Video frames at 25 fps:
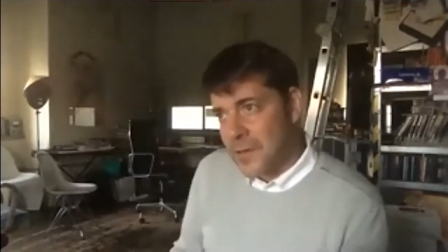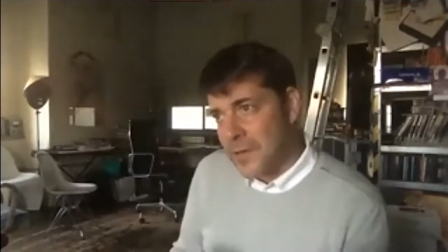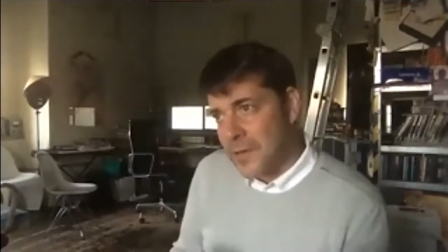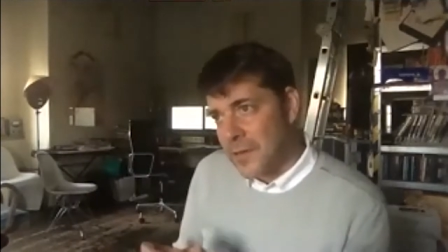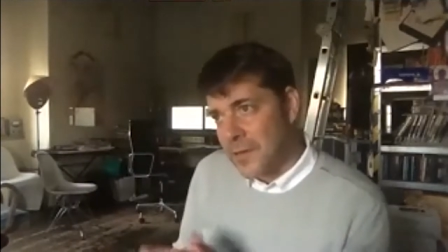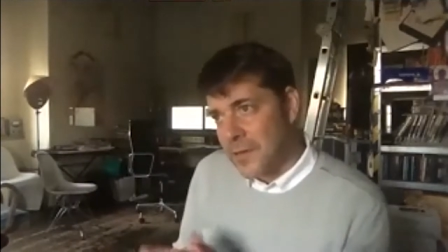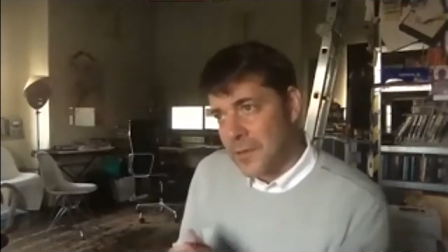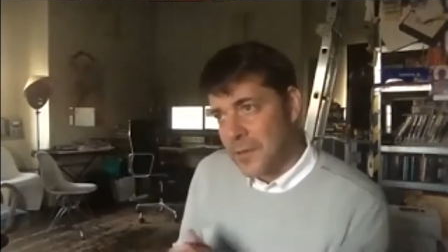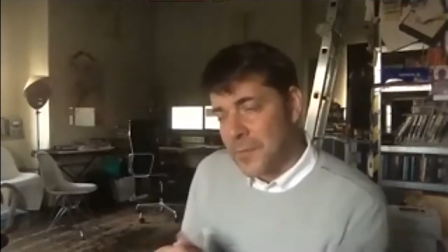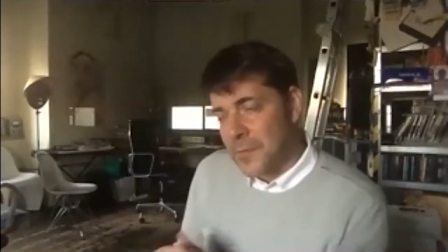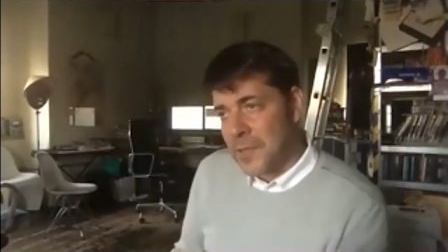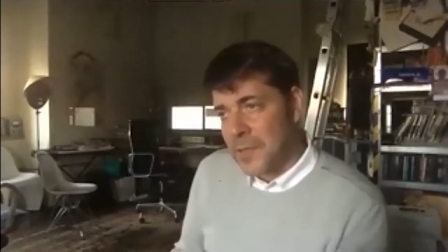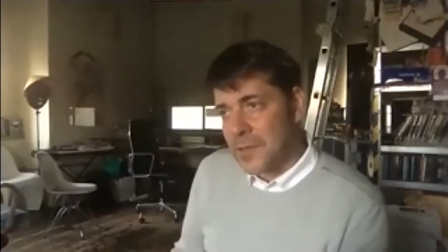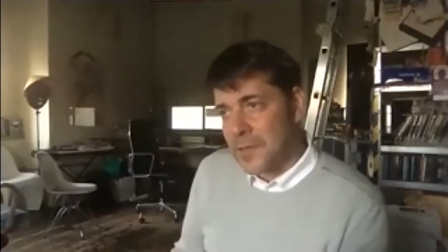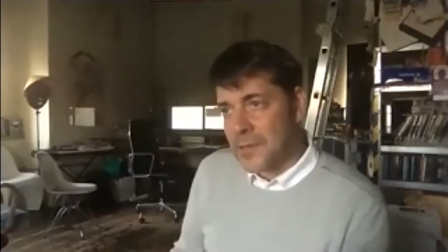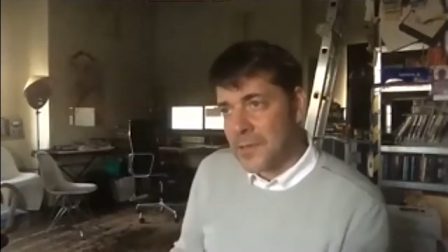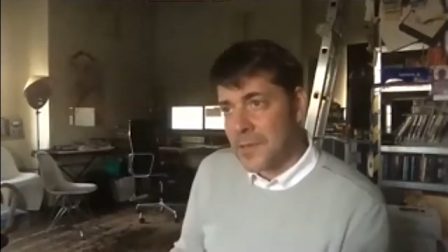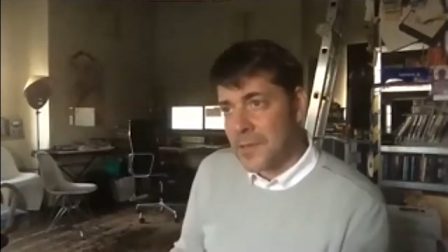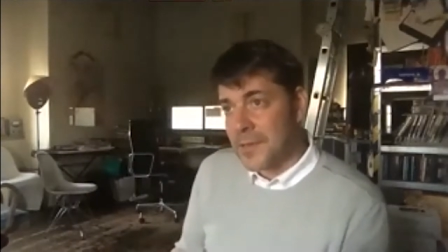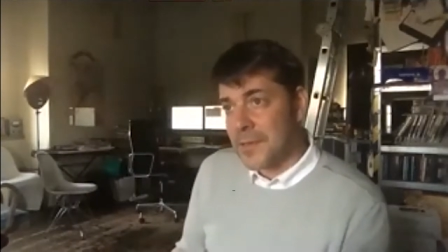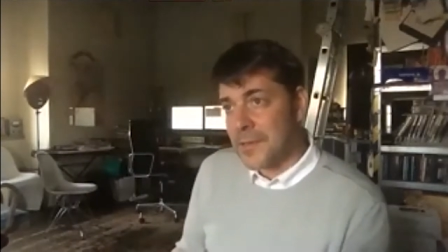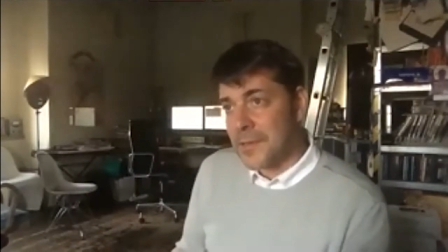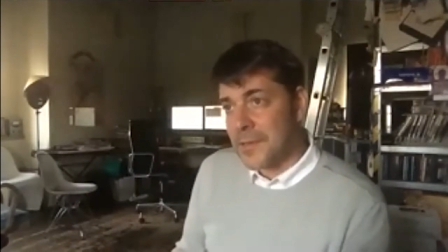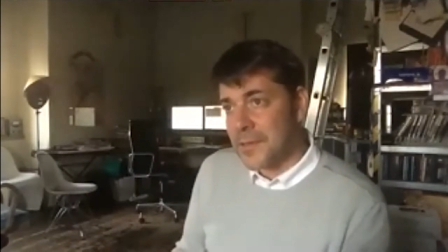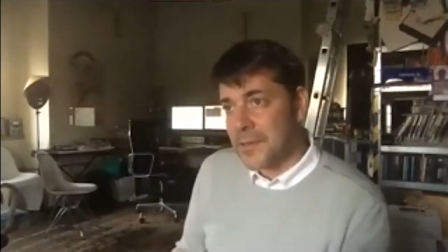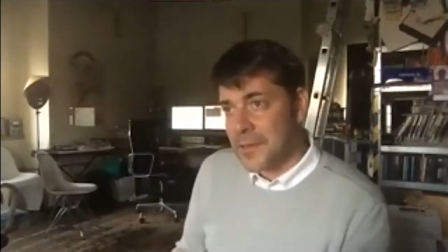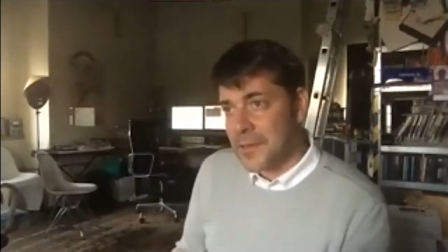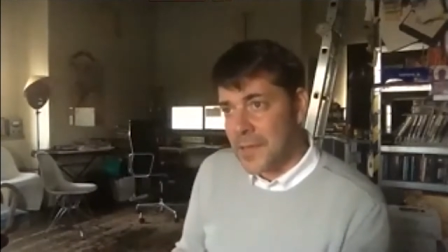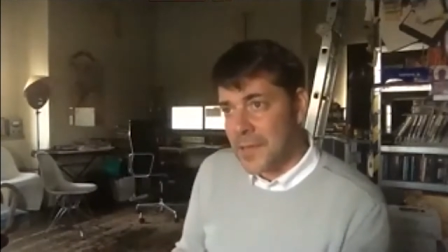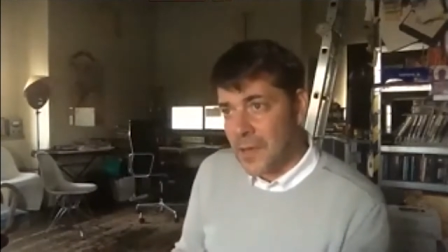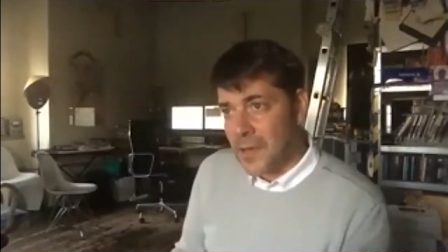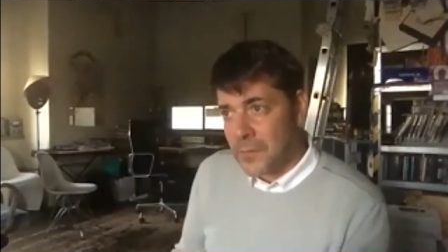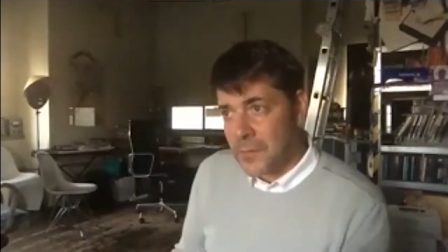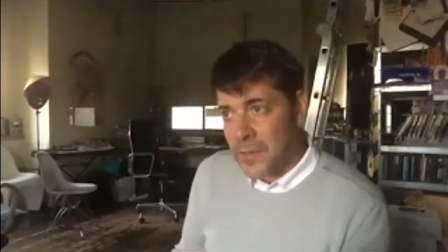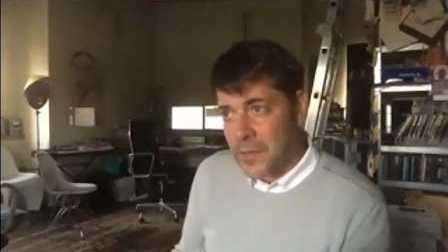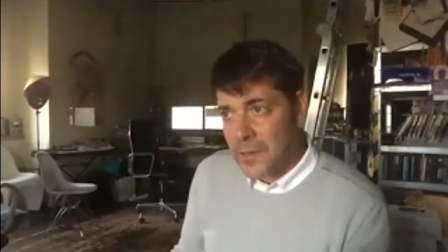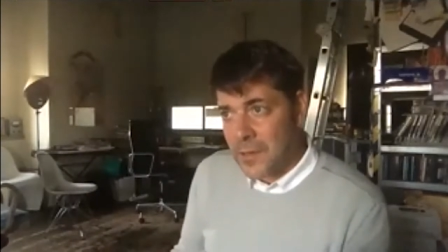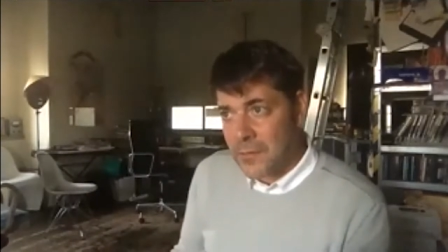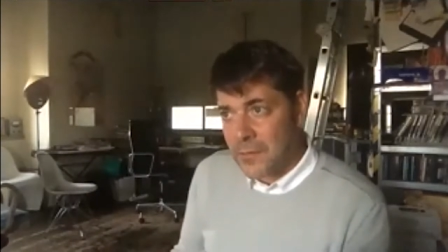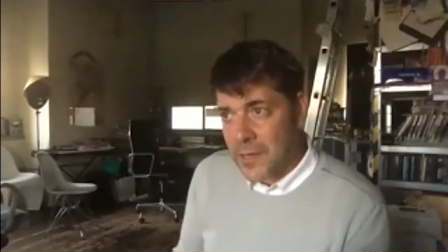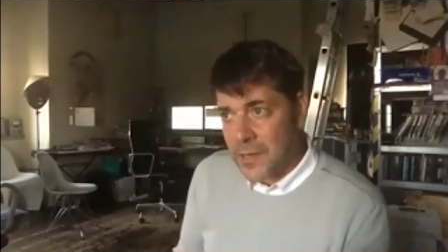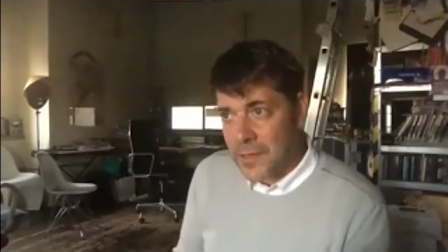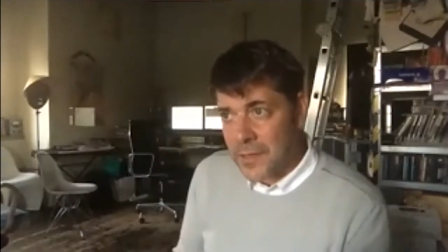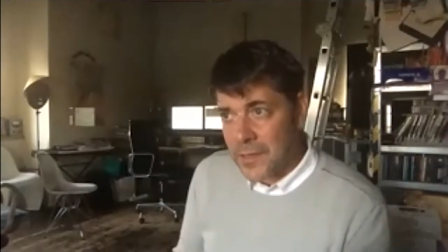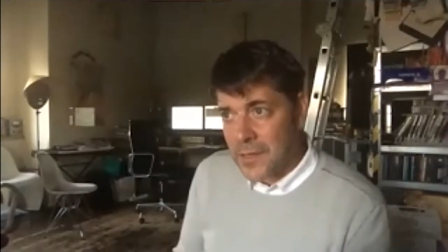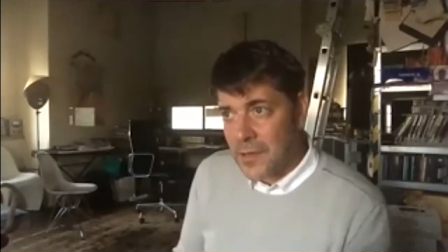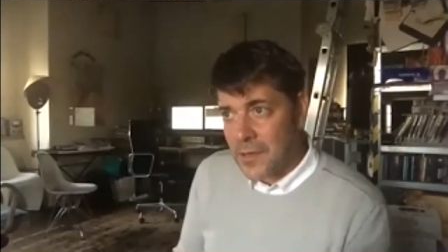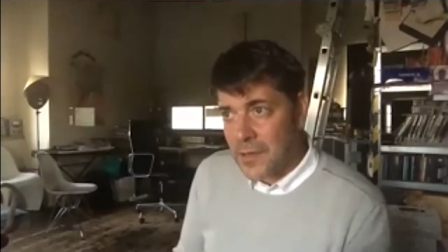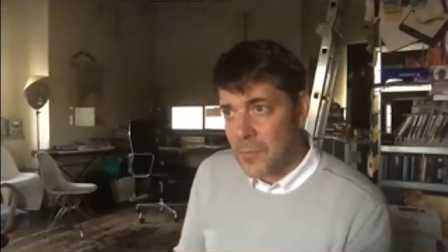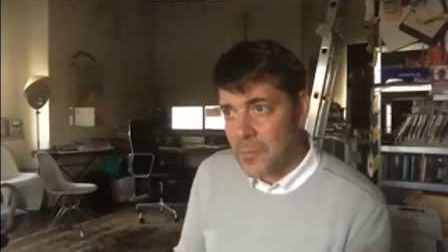a little bit uh, downhill
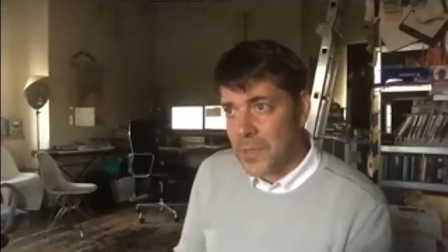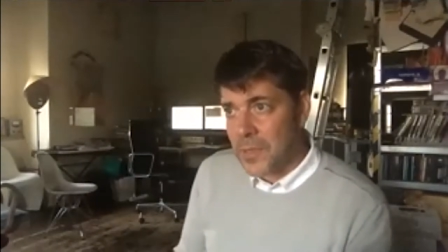right now.